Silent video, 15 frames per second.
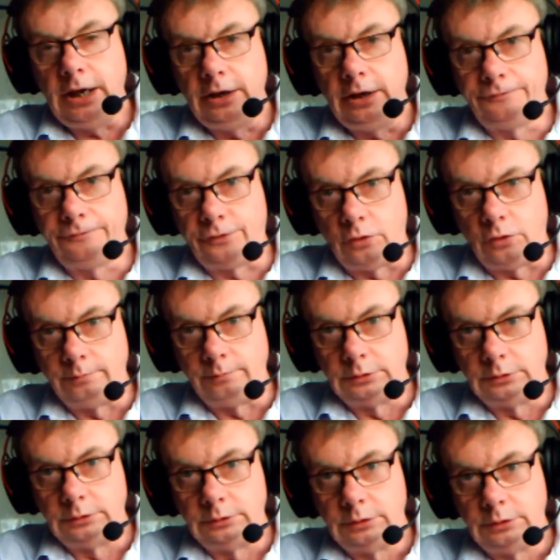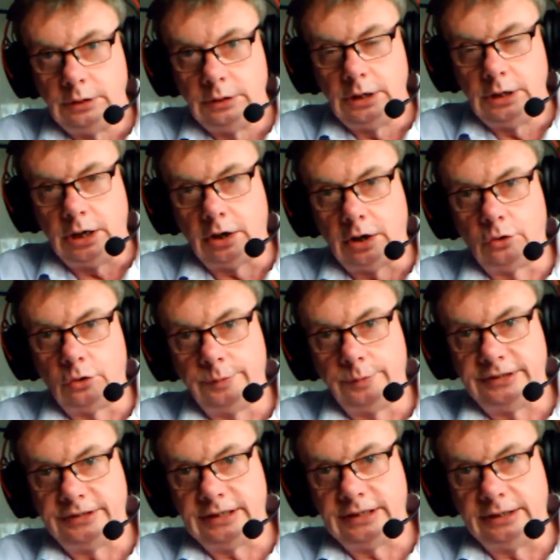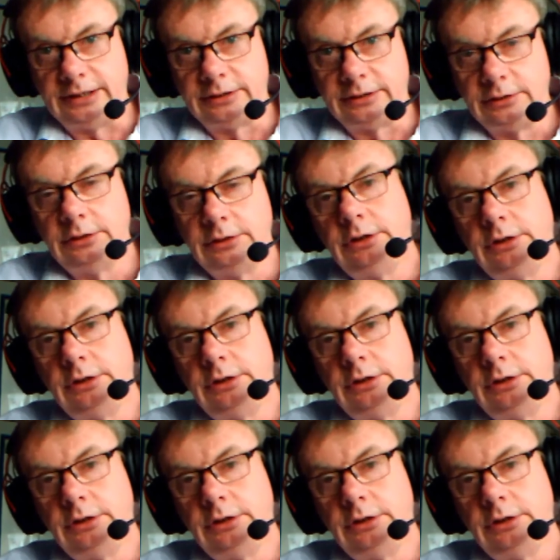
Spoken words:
in the form are going to be sent